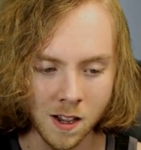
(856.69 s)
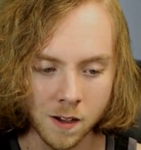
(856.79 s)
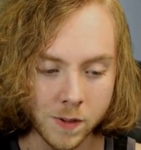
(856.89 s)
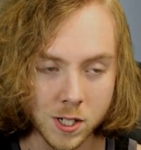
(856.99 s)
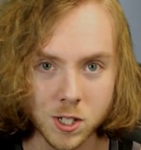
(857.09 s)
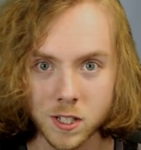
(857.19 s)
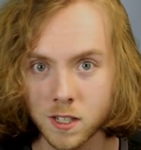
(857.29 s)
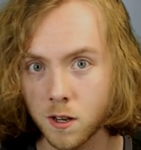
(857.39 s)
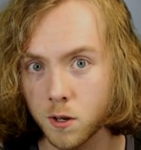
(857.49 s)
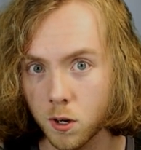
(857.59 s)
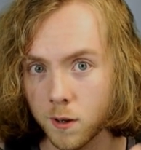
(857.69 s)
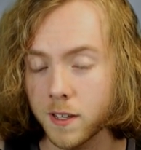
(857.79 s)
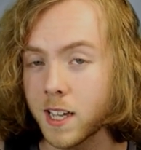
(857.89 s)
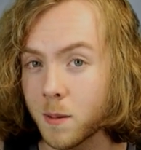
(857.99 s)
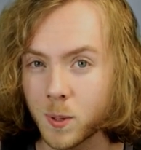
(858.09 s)
eventually, your early
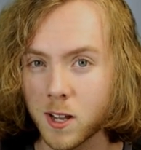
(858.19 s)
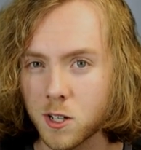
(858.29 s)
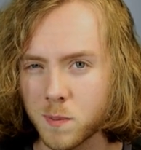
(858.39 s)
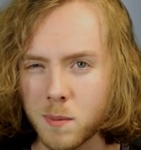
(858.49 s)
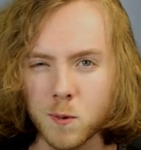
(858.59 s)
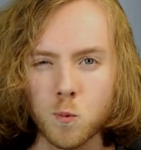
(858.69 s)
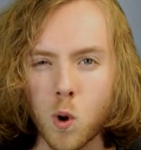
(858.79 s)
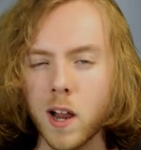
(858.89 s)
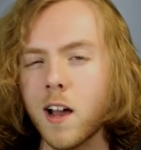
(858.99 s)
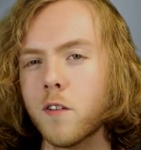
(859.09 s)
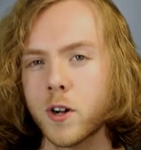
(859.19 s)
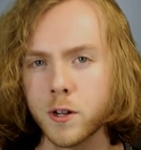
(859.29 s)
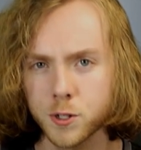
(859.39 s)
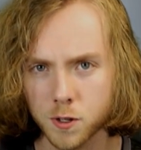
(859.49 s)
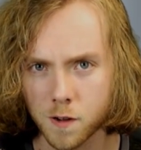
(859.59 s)
game players, maybe 1 out of
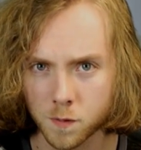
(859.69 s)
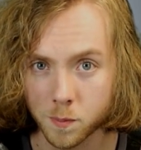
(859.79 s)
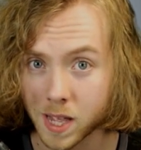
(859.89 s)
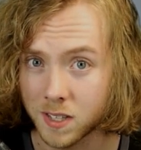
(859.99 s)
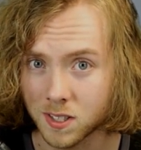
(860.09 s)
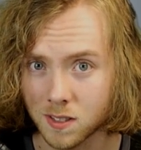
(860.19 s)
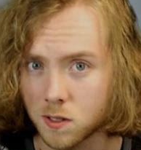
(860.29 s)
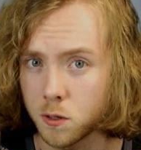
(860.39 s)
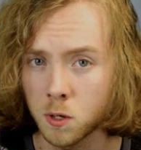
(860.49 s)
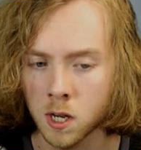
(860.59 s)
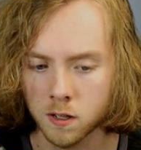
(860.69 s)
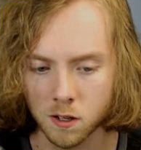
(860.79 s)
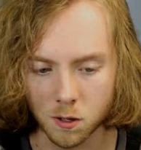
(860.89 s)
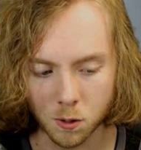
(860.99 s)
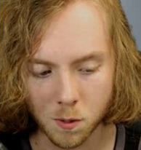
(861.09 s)
100 of them makes it to,
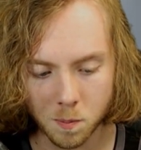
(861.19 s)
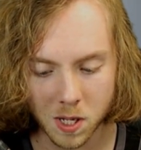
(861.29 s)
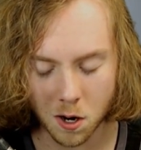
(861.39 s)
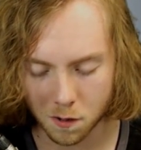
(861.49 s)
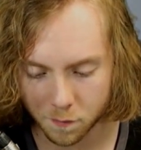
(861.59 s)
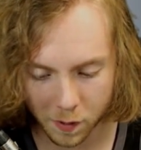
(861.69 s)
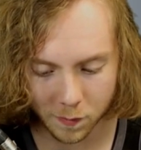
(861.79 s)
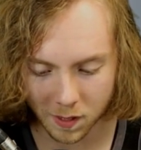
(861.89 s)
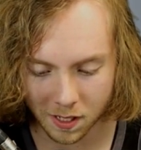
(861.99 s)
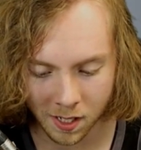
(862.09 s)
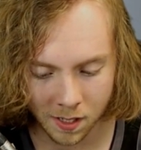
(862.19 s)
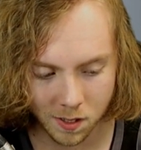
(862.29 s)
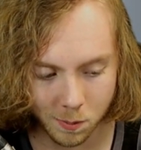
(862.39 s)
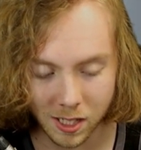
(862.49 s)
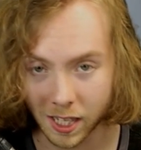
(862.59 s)
BR 50 to
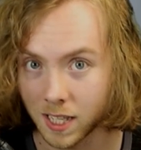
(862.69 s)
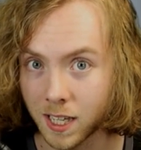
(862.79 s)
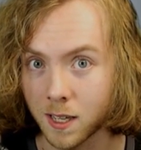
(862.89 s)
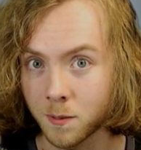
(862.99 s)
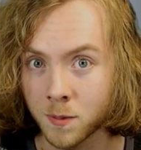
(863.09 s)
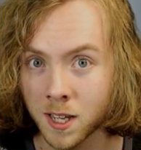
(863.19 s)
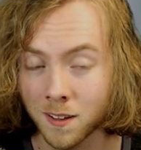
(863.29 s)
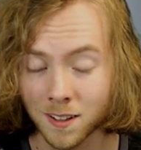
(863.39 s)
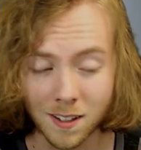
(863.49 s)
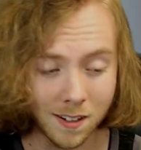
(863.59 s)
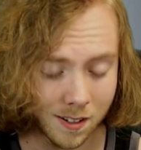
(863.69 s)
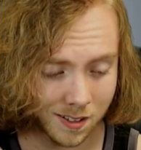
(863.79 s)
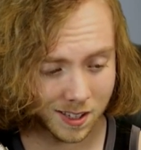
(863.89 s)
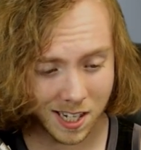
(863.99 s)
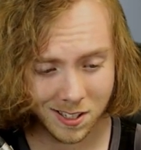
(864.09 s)
be late game,
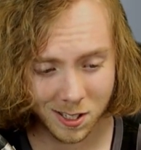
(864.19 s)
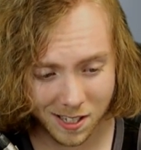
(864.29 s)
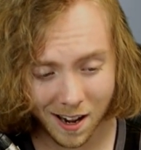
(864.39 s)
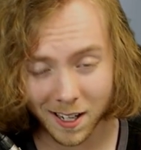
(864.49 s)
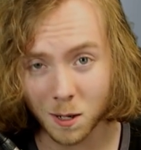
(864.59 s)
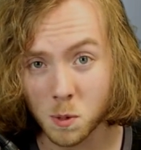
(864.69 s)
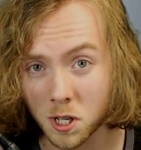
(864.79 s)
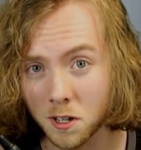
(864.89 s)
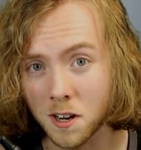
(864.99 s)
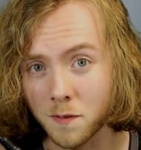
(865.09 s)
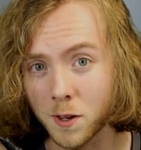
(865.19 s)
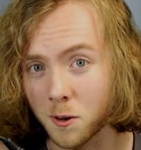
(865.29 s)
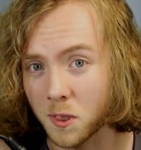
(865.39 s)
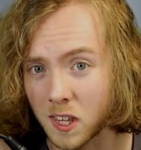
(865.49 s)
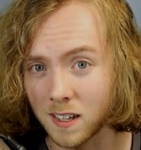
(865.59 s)
that's not going to be good enough, I don't think.